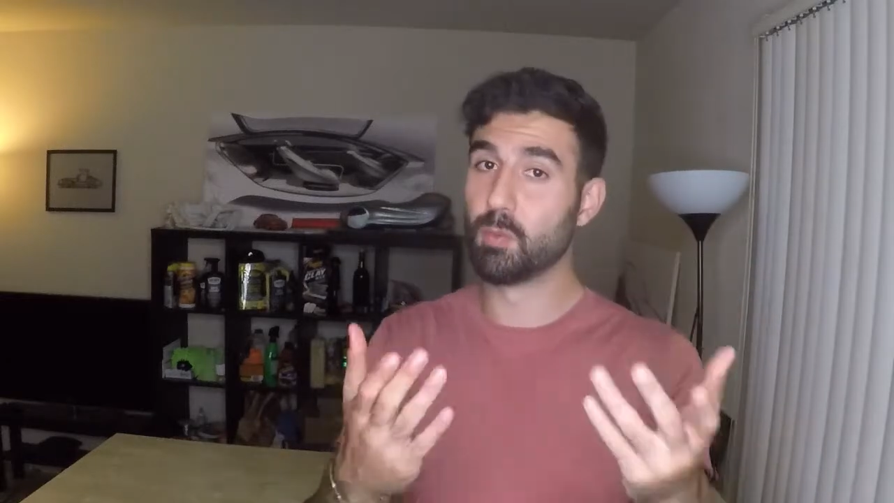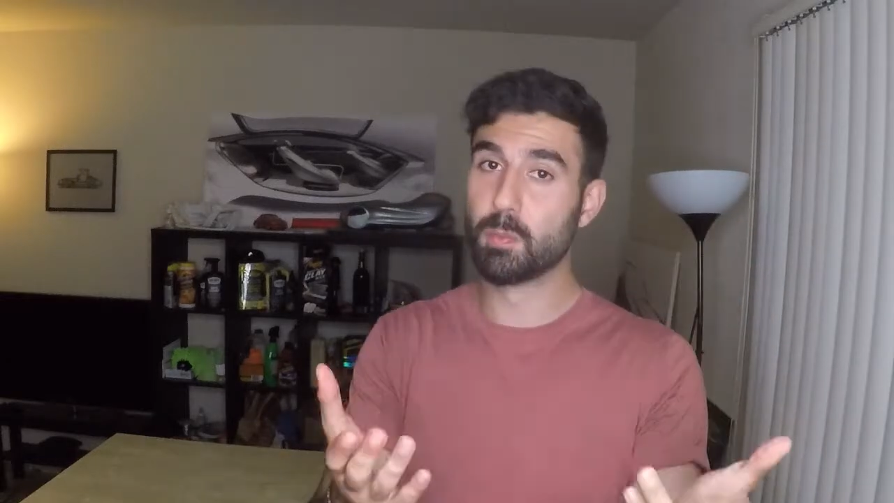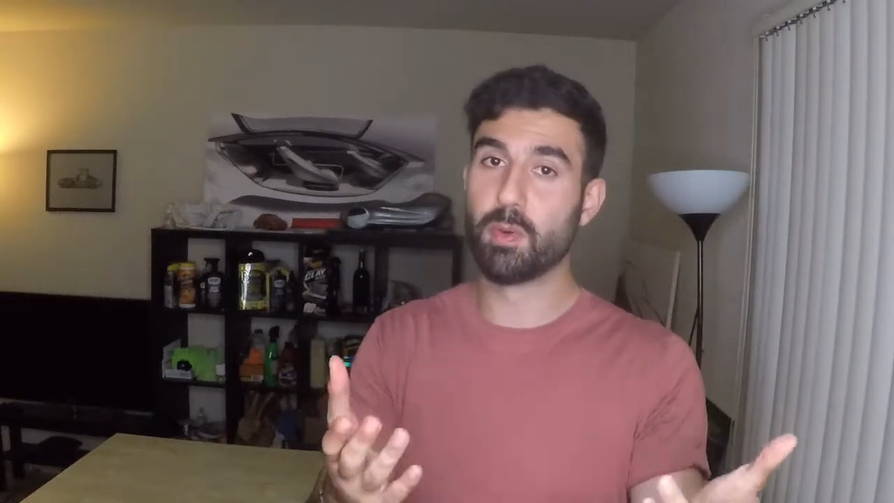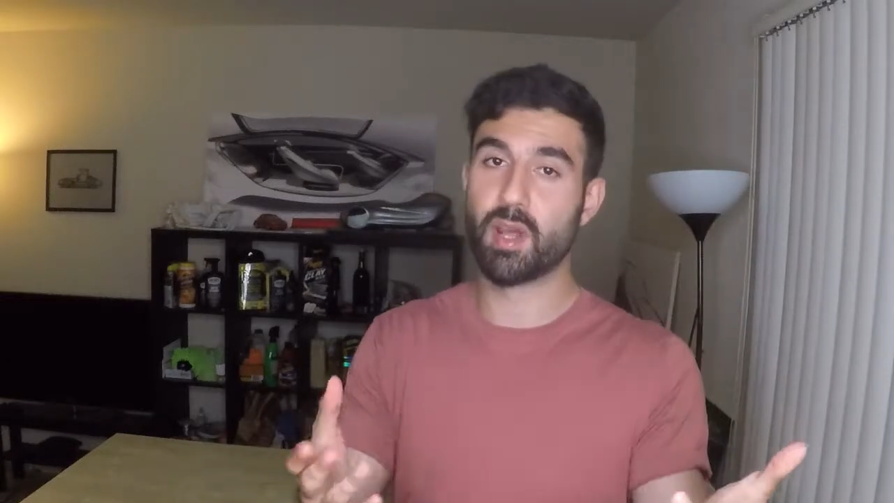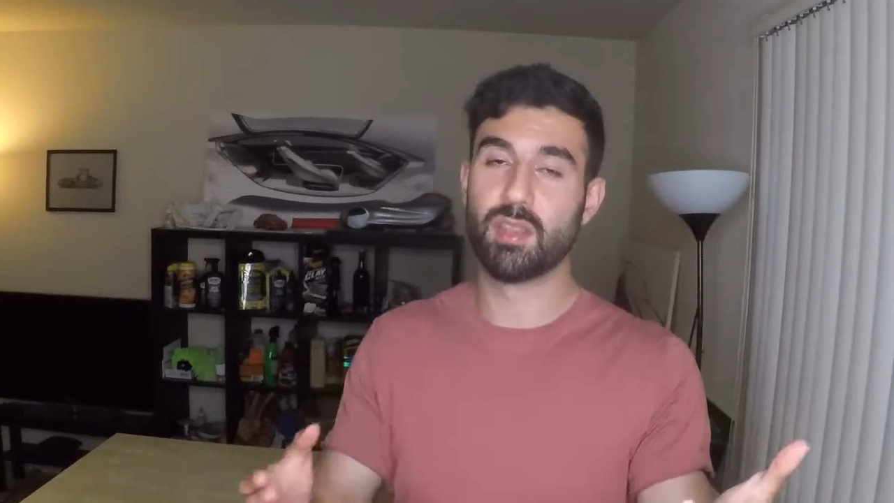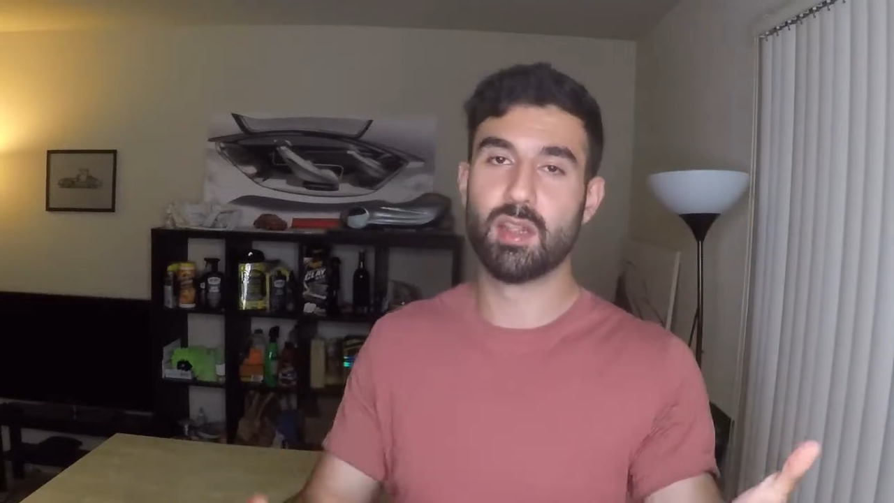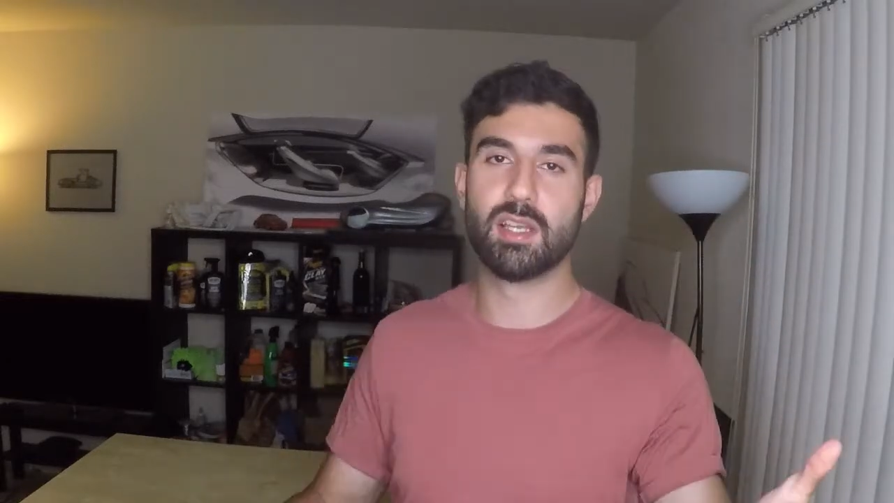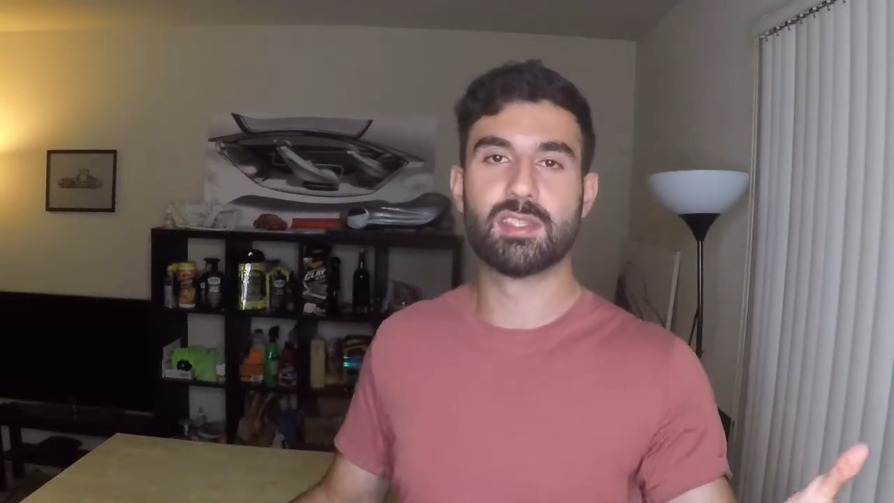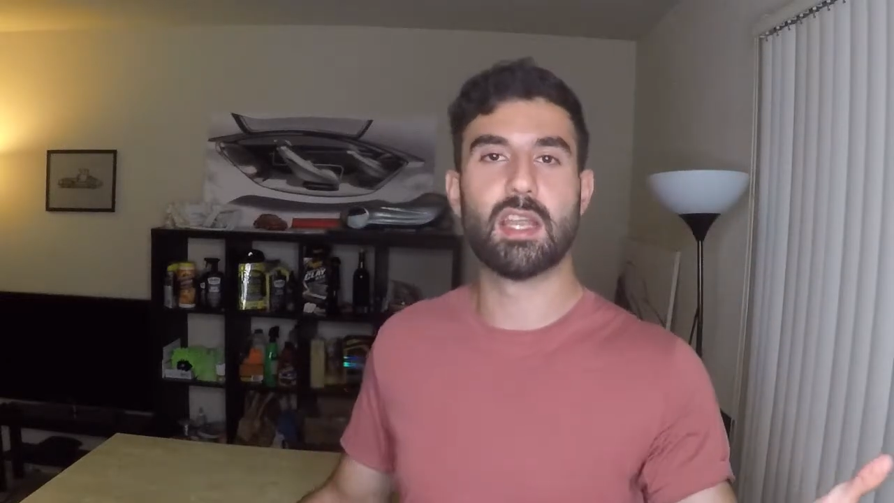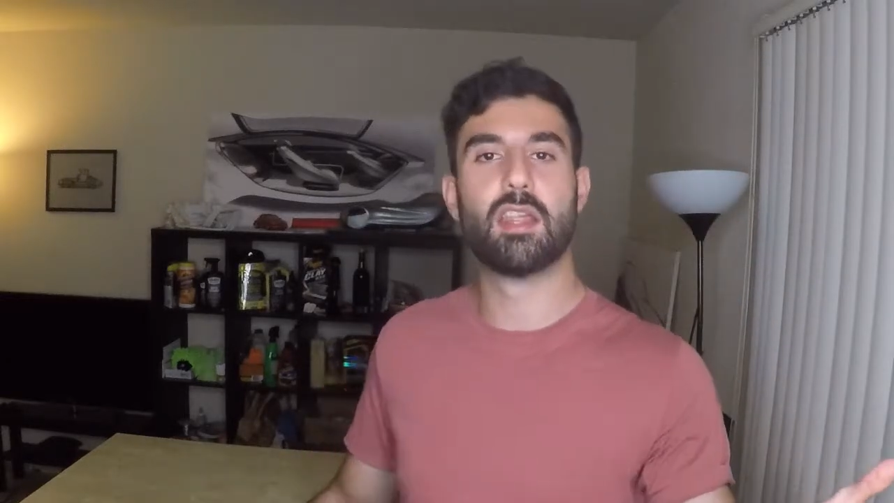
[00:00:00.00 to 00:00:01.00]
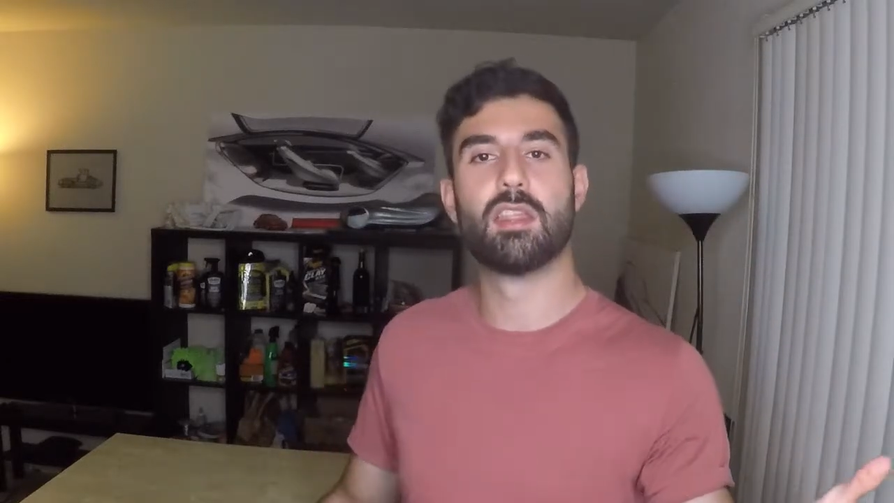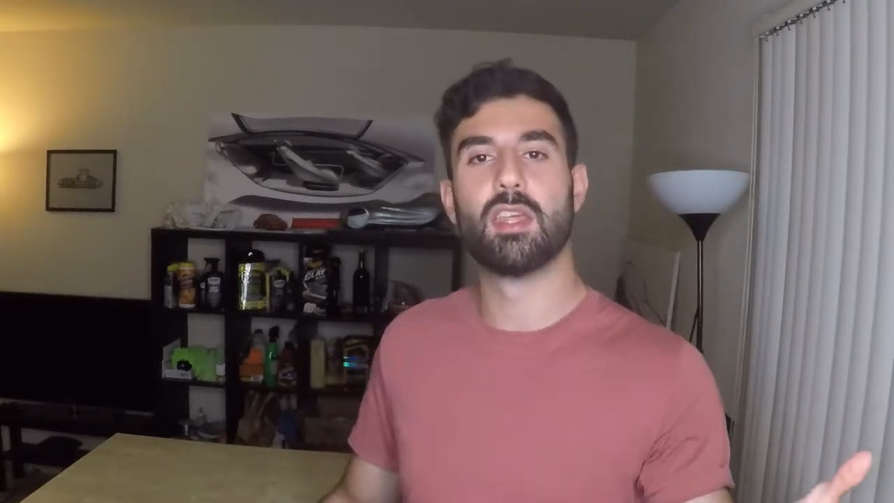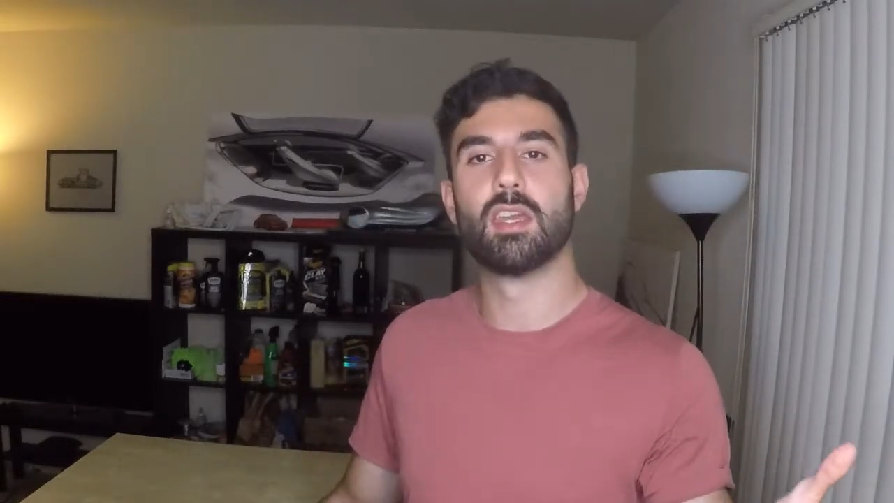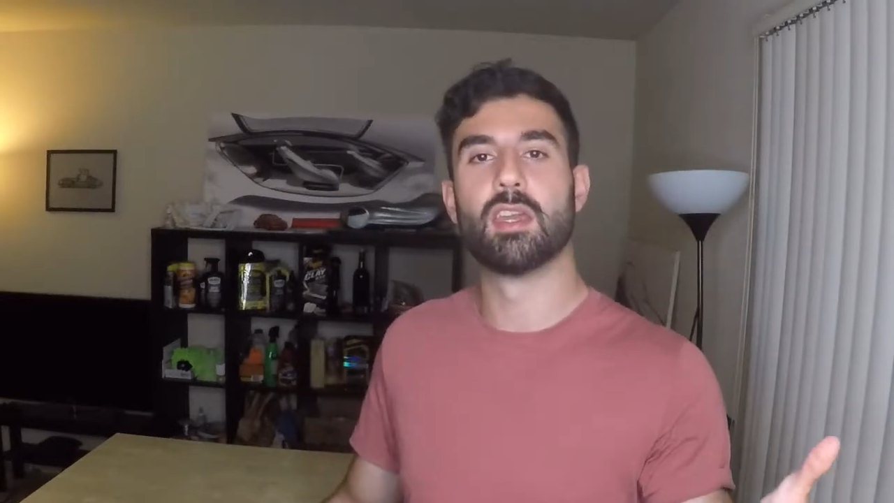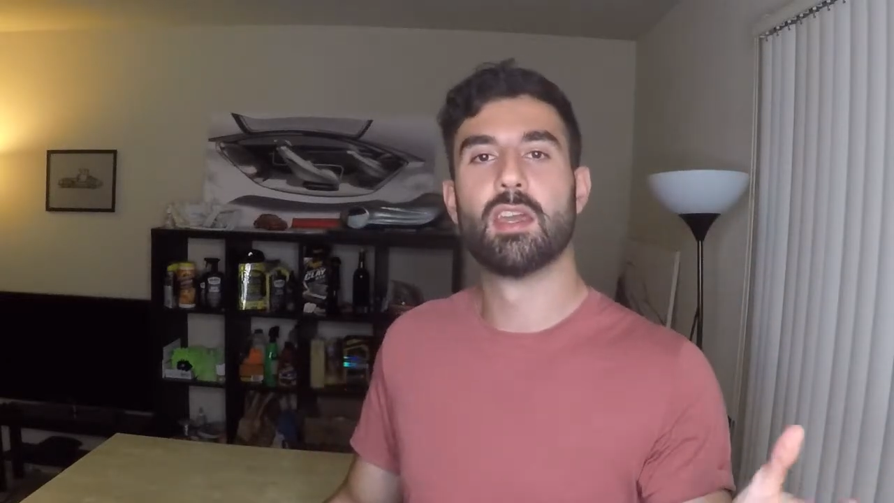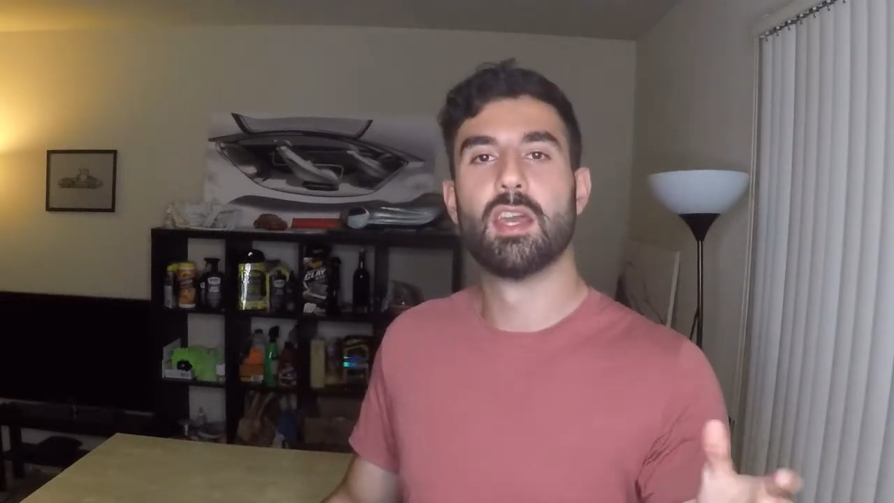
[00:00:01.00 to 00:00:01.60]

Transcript: would put on the list, anything